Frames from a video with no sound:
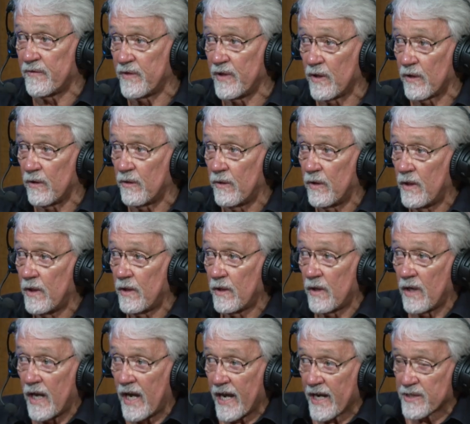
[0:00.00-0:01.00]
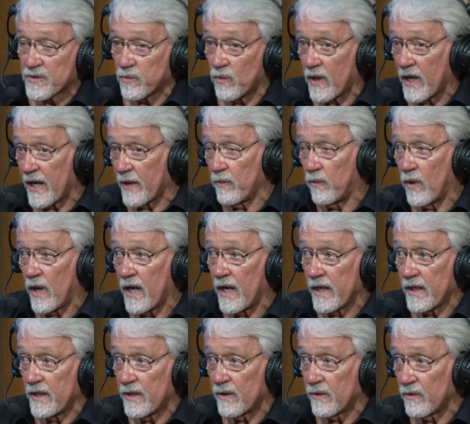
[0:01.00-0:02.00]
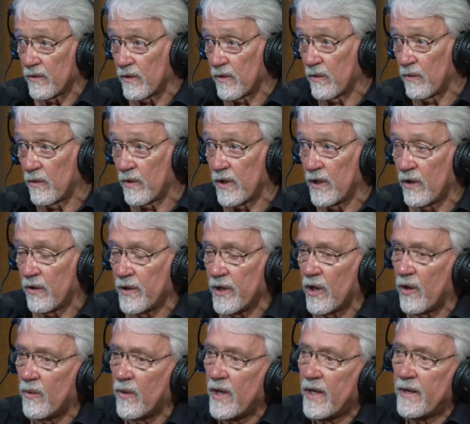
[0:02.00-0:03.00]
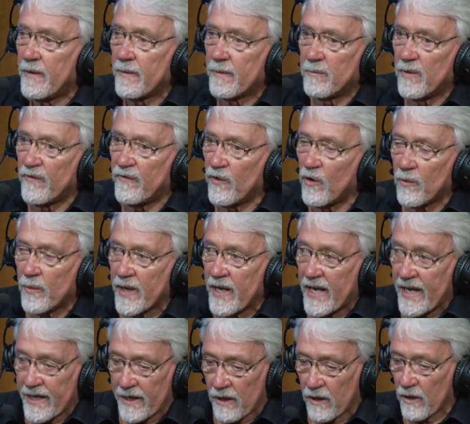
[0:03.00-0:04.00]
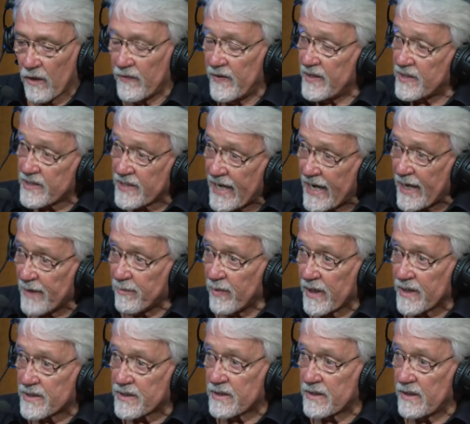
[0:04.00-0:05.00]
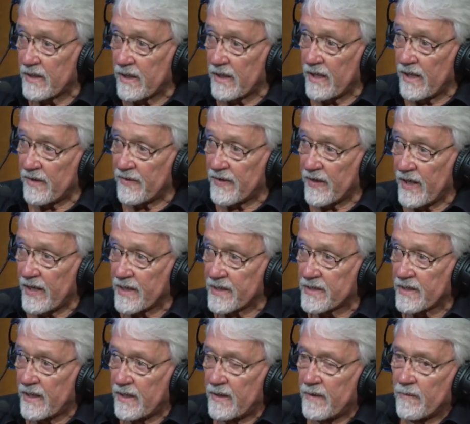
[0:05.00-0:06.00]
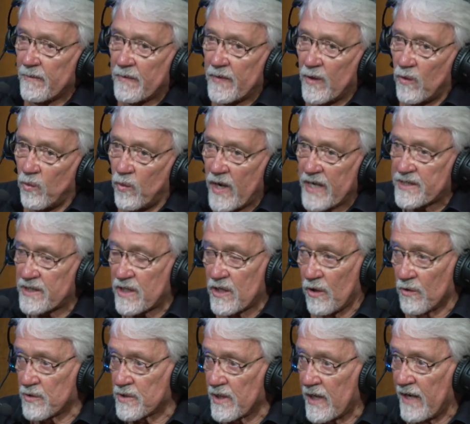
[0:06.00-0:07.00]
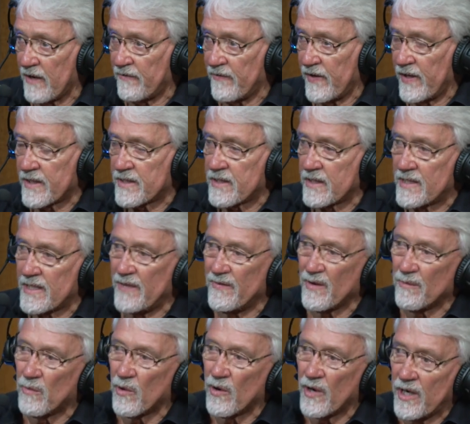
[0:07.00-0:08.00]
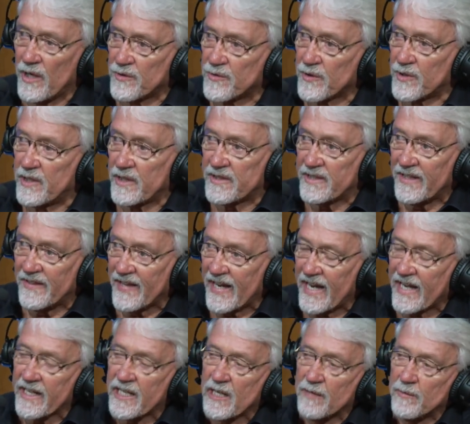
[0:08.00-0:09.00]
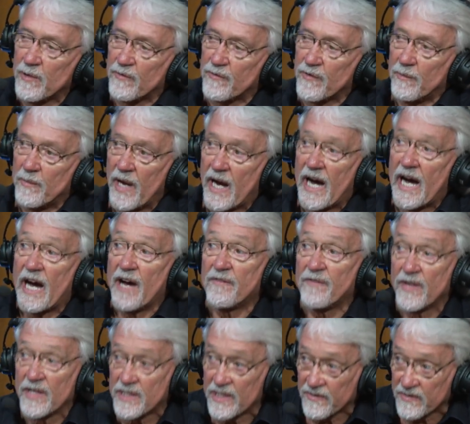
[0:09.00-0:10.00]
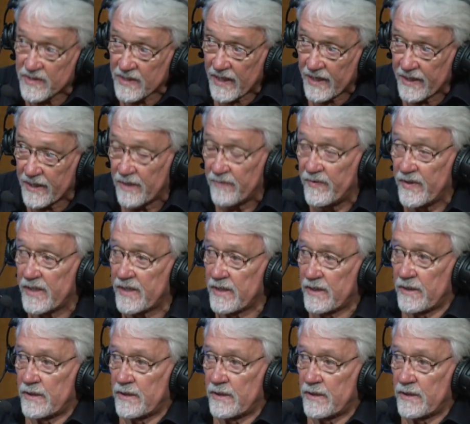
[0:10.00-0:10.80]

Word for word: you know, X wide Y, you know, yo yo before we had all of these tablets and, and things. The West Coast offense is even more intricate than that, coming from the offensive side of it.